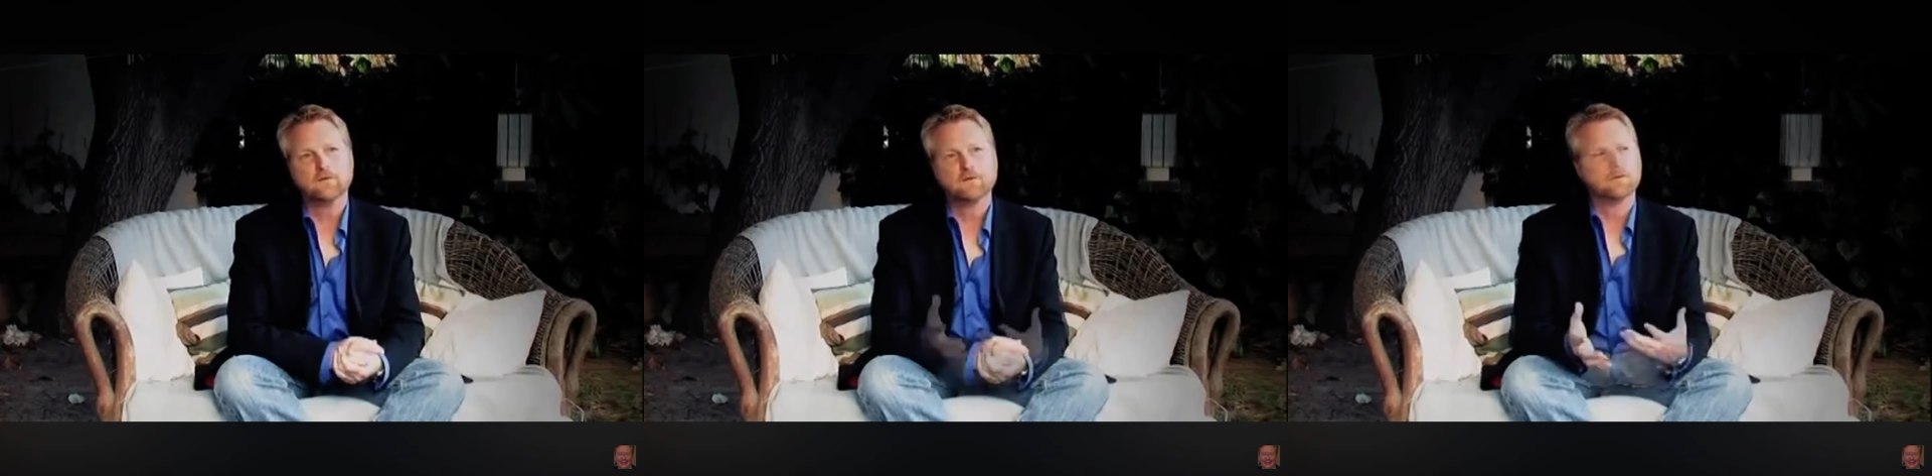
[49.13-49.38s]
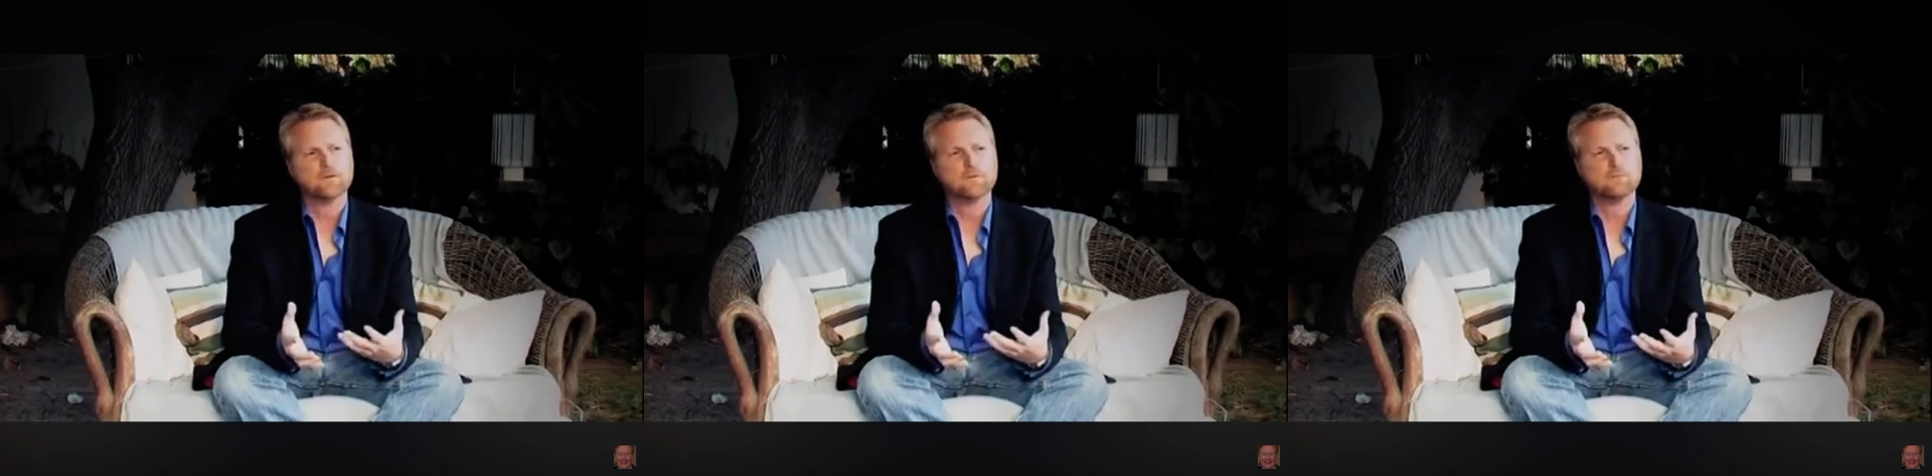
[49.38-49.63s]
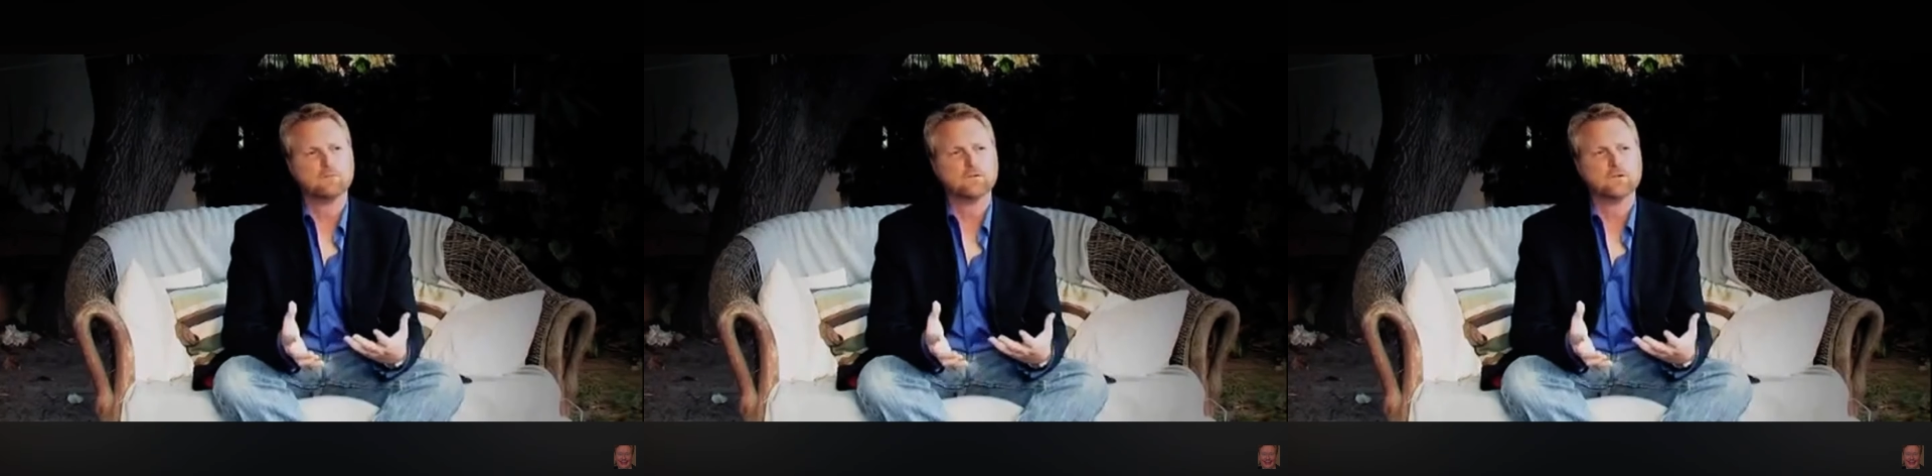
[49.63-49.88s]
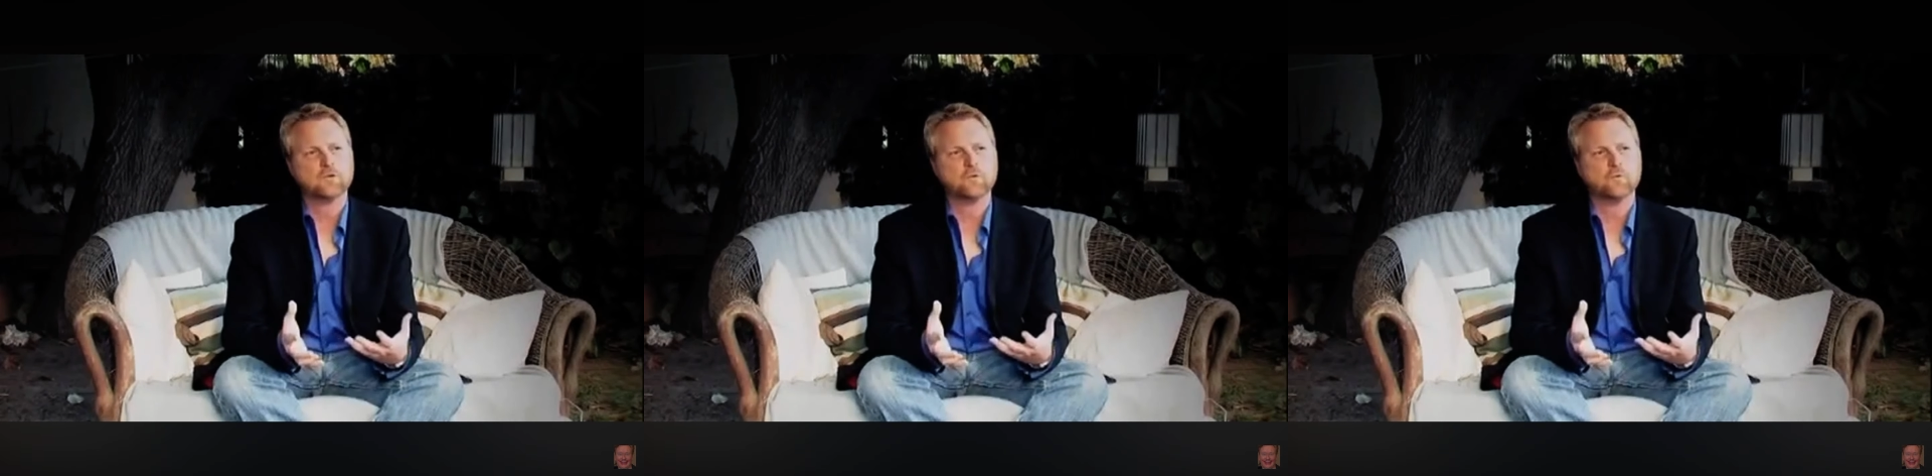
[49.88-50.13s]
You know,
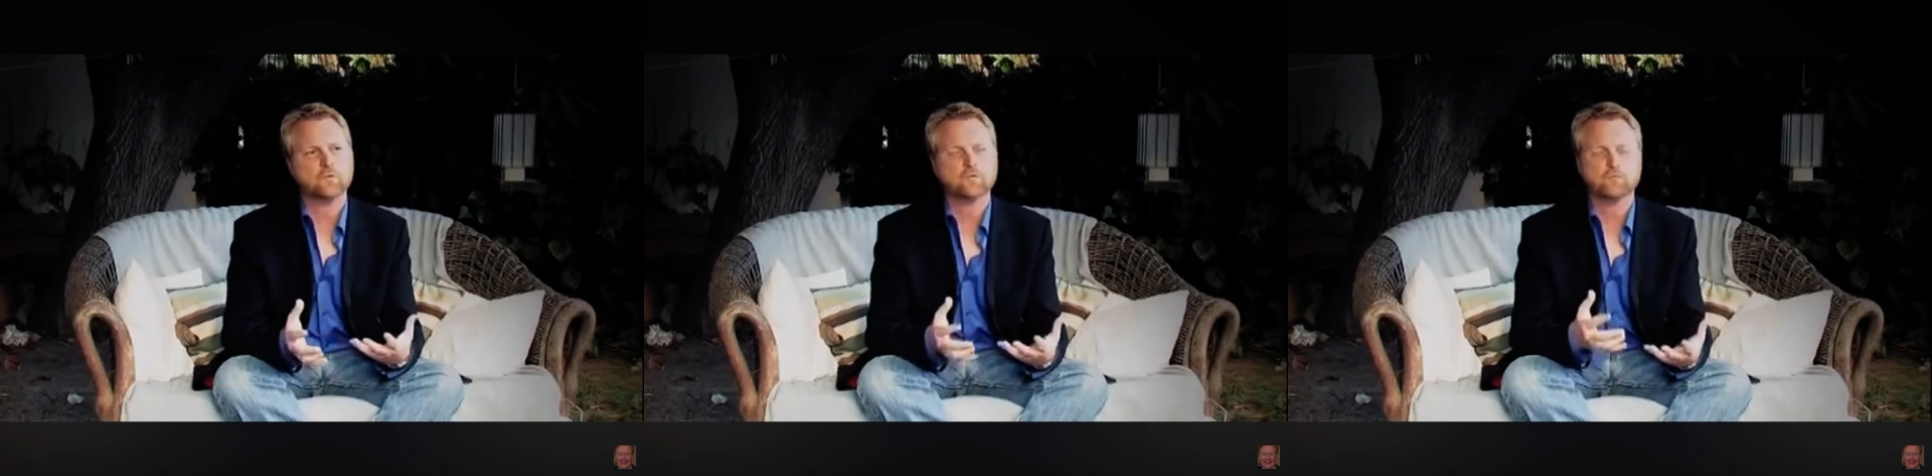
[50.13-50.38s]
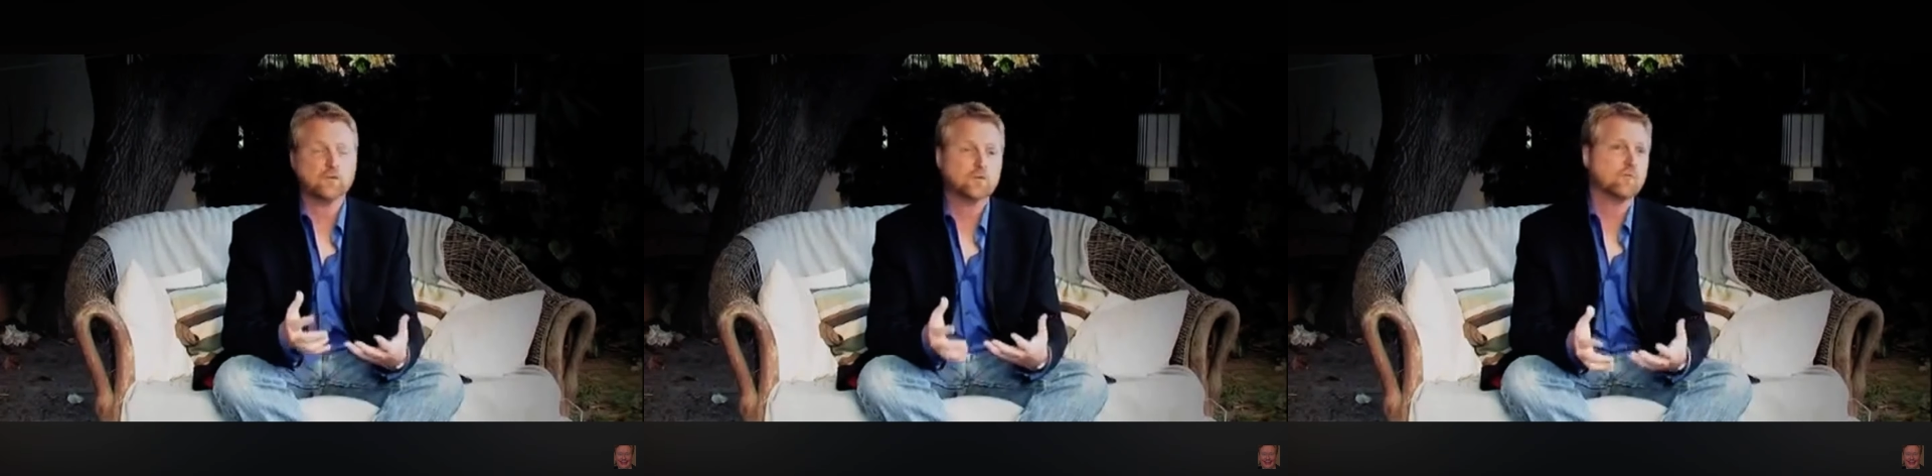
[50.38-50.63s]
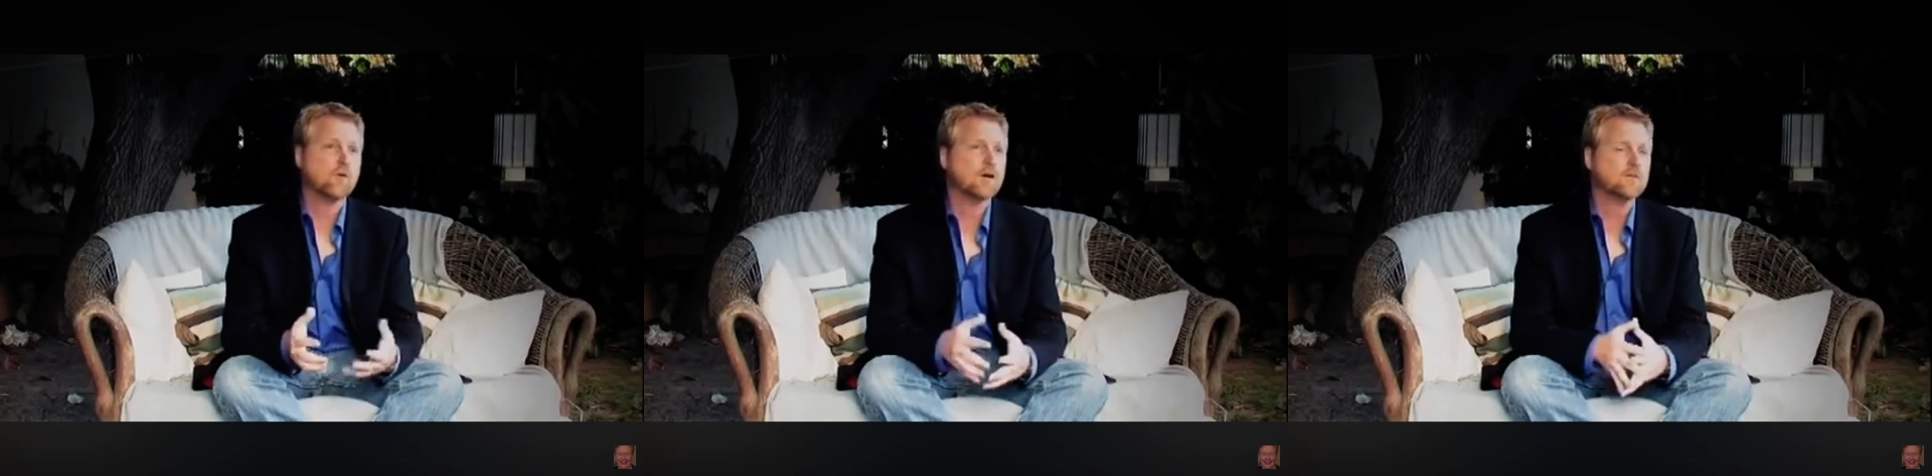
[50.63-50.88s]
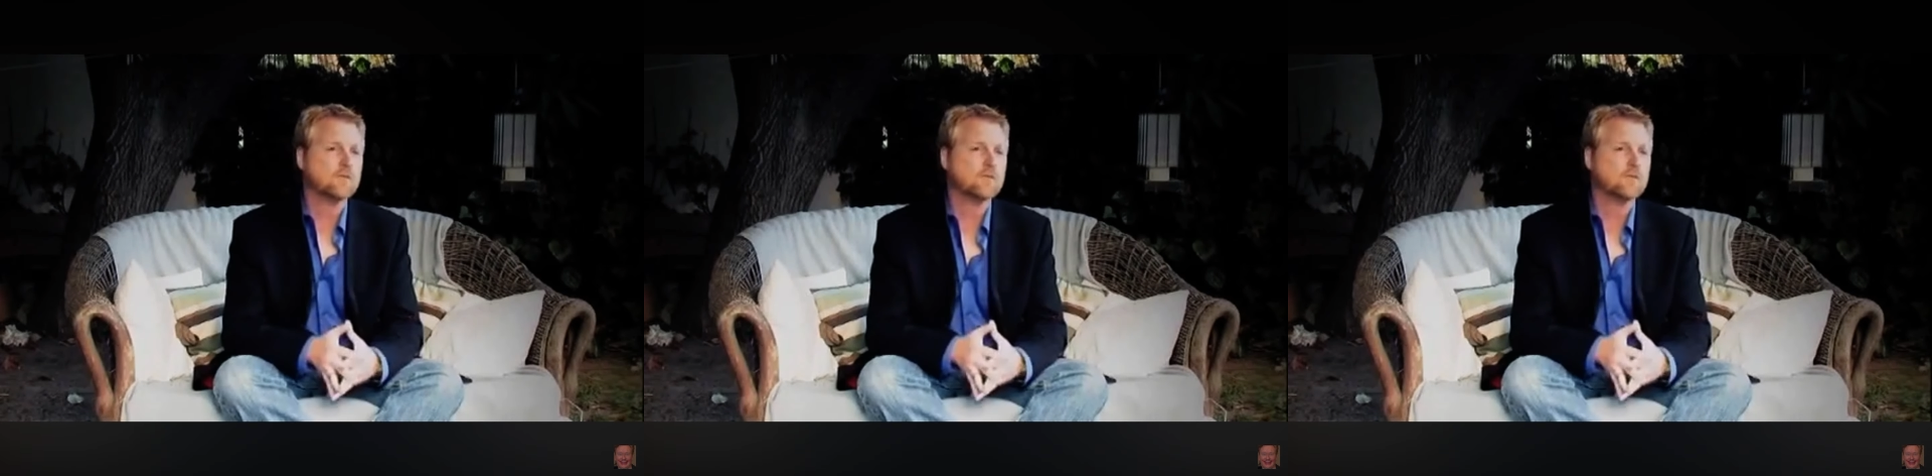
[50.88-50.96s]
you're this rich rock